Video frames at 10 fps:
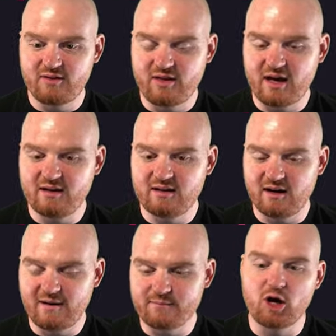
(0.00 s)
then
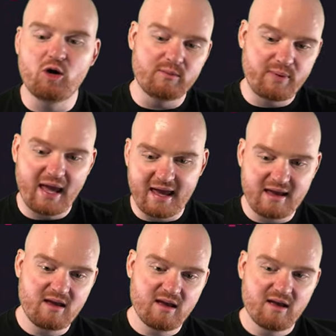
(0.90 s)
um, go and
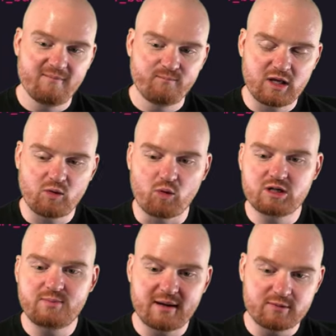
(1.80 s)
pay in order
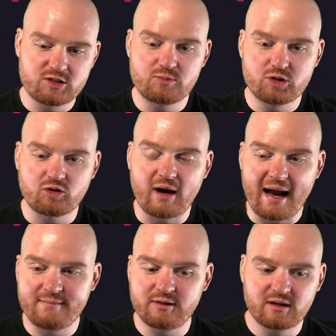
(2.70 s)
to become a
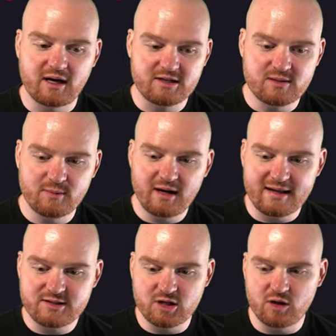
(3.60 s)
subscribed customer.
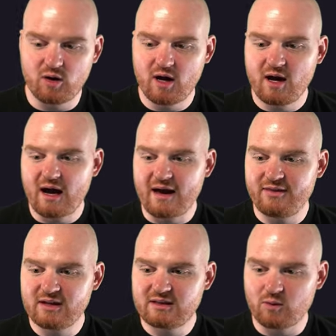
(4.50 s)
And so I
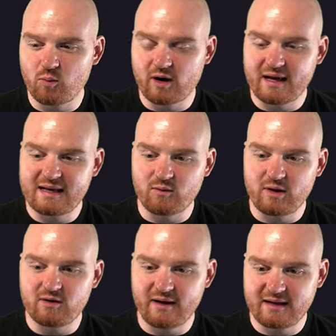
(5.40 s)
think that we're getting
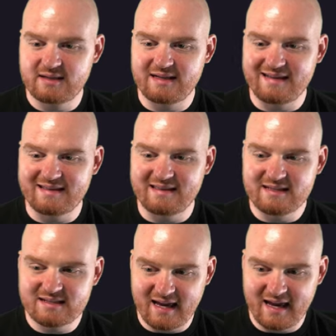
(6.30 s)
redirected in
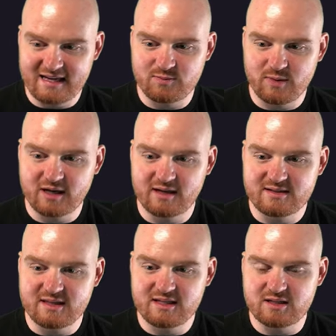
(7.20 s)
this case
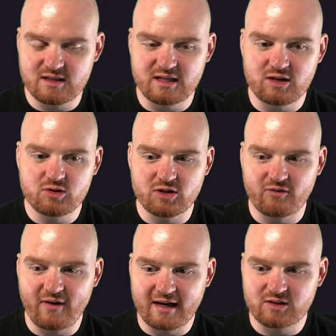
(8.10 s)
because this the user
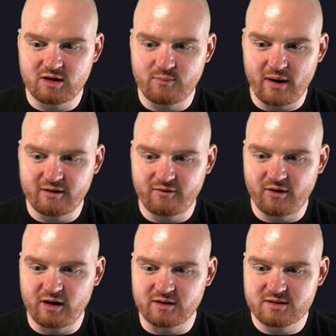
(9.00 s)
factory by
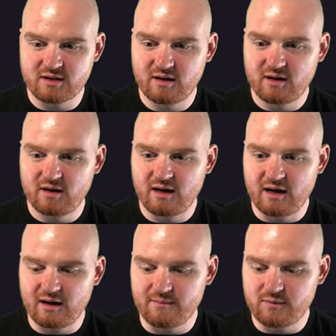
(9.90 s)
default
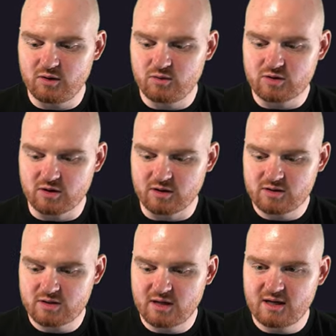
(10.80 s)
um,
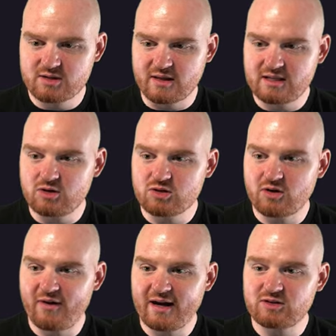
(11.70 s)
users. So this
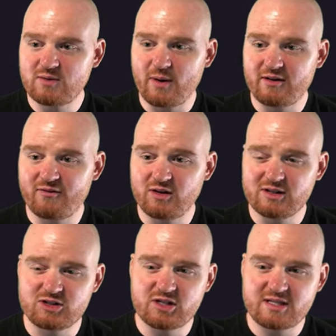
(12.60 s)
user factory by default
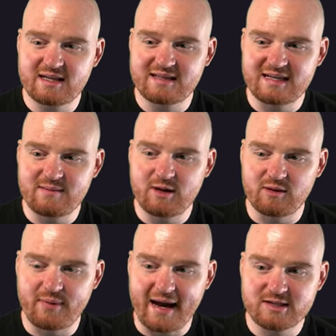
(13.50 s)
is just setting the email
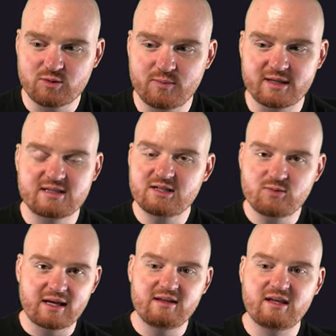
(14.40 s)
and password, but it's not
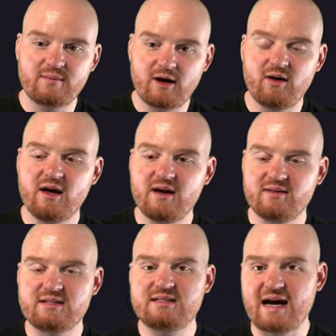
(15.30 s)
doing anything about
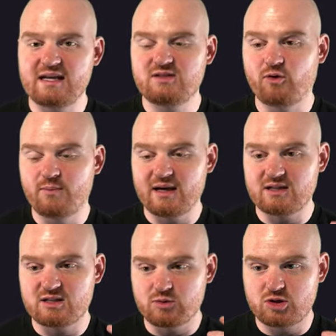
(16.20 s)
the status for being a
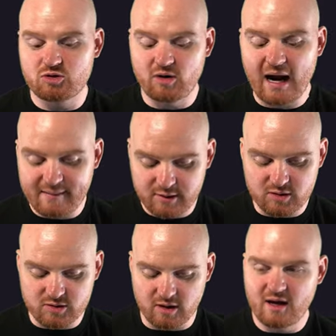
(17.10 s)
subscribed
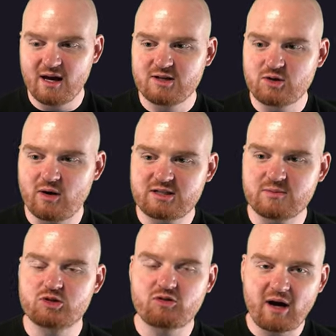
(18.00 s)
user. So a
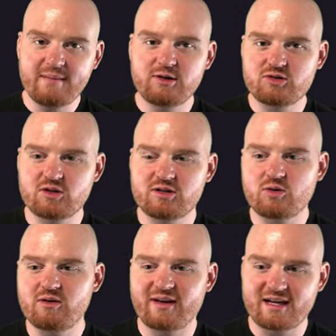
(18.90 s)
subscribed user is
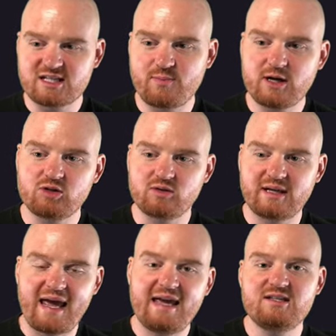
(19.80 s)
sort of like a special
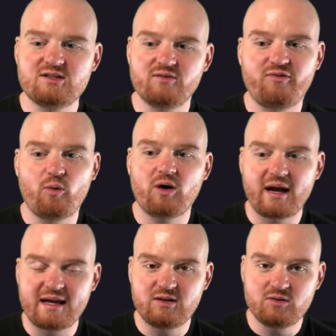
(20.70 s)
case for
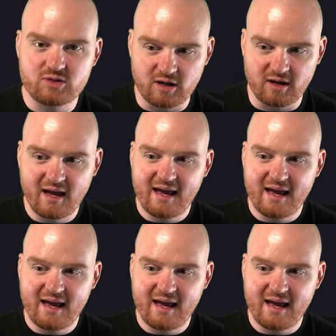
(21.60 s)
a user.